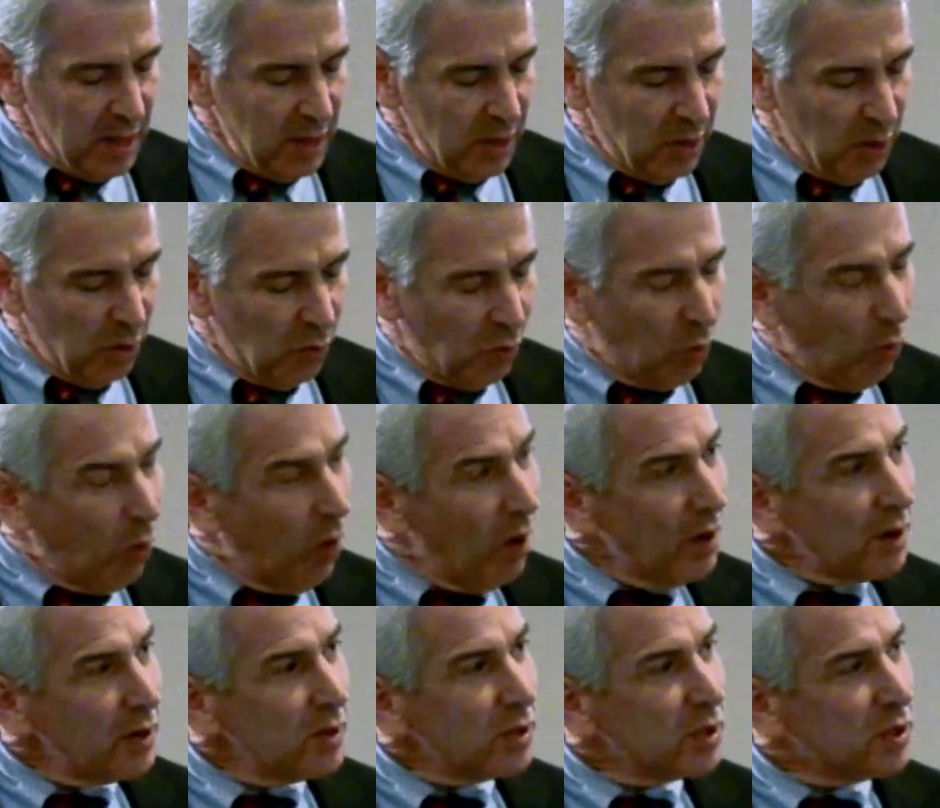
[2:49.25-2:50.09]
The
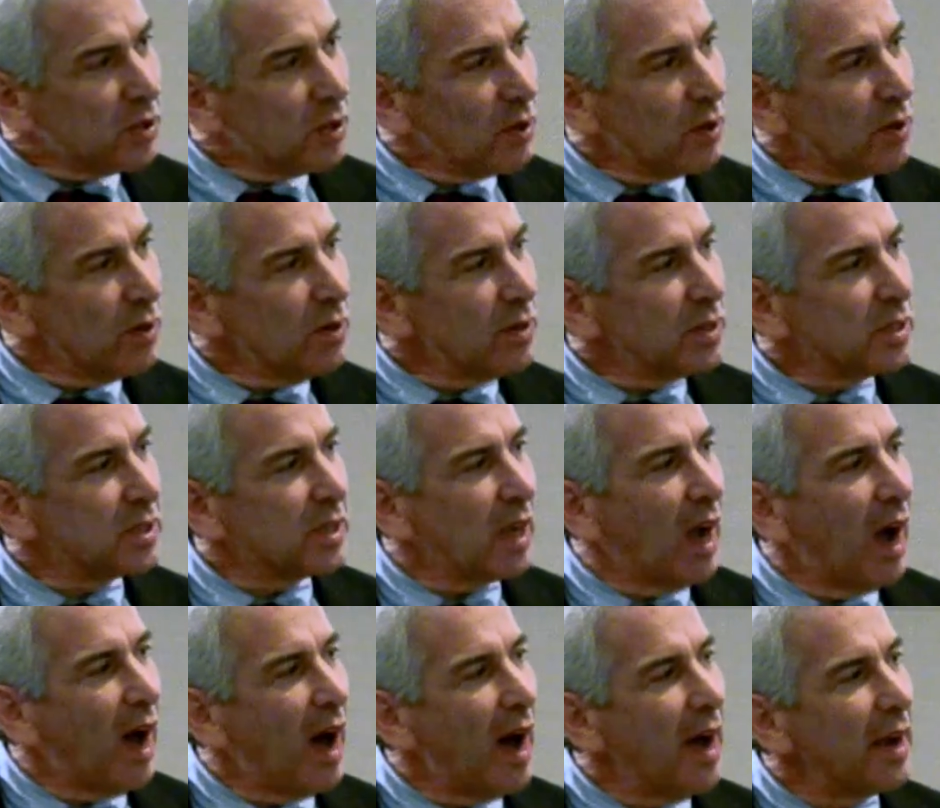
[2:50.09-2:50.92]
water surged
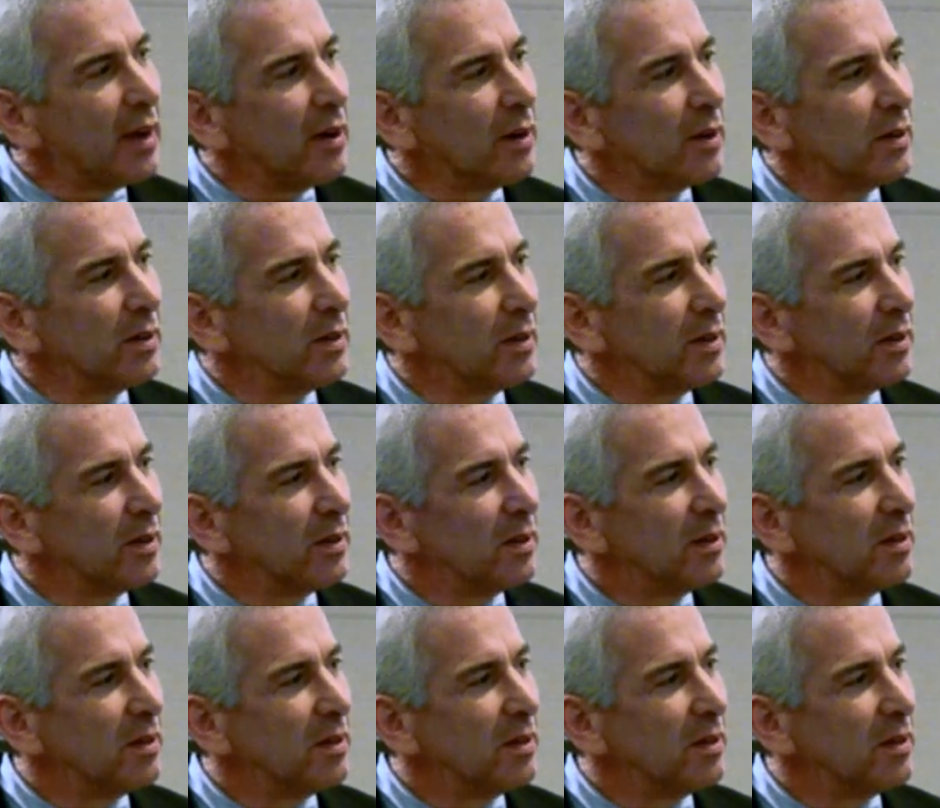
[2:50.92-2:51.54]
higher